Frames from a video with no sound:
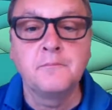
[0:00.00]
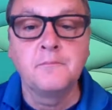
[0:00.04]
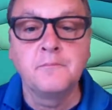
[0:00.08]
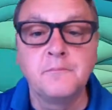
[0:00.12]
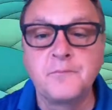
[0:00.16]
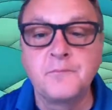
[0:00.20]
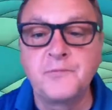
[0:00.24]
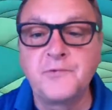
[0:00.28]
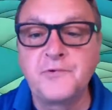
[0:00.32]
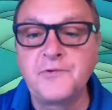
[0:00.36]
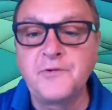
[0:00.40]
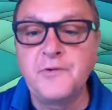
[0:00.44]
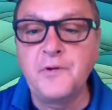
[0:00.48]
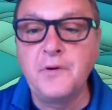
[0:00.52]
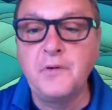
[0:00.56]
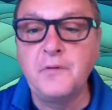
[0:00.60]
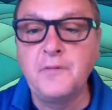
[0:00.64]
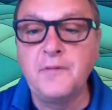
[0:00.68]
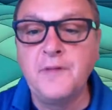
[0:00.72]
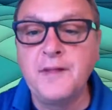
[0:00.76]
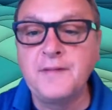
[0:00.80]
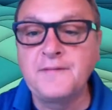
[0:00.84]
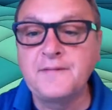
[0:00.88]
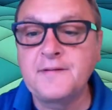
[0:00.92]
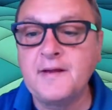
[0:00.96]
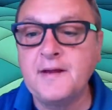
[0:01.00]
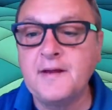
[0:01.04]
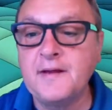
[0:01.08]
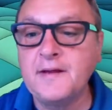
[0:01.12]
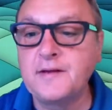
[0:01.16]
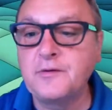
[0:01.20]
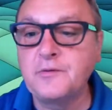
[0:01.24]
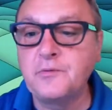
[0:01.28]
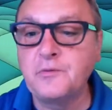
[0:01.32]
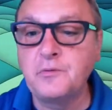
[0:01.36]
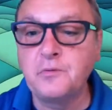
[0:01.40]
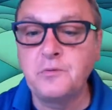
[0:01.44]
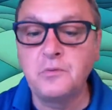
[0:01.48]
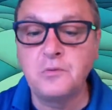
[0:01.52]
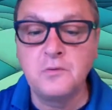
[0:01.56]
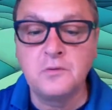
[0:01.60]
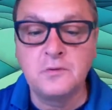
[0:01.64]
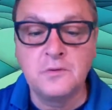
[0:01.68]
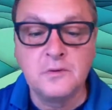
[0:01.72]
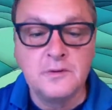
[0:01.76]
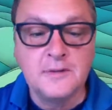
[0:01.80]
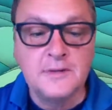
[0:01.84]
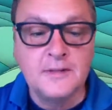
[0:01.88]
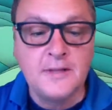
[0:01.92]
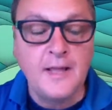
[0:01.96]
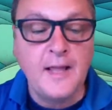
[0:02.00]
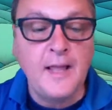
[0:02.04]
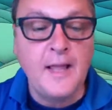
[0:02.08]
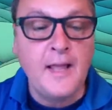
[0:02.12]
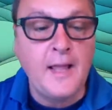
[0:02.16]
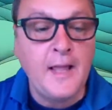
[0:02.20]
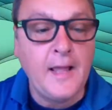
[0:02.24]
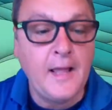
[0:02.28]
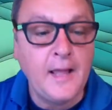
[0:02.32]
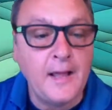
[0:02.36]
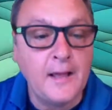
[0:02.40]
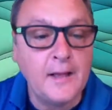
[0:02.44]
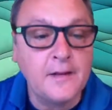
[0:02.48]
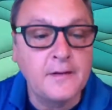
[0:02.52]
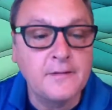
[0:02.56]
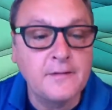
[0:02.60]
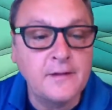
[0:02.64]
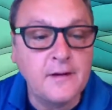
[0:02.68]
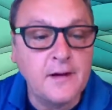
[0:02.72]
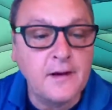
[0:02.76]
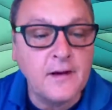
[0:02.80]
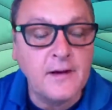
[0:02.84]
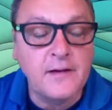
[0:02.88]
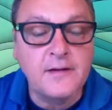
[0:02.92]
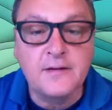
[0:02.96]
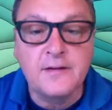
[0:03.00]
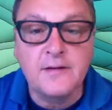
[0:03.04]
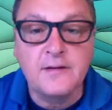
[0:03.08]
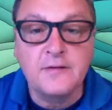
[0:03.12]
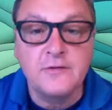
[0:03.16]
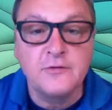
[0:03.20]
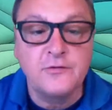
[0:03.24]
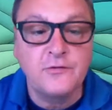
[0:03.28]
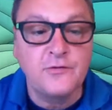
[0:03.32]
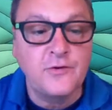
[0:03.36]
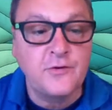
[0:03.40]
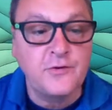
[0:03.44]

So that's kind of cool. And I can share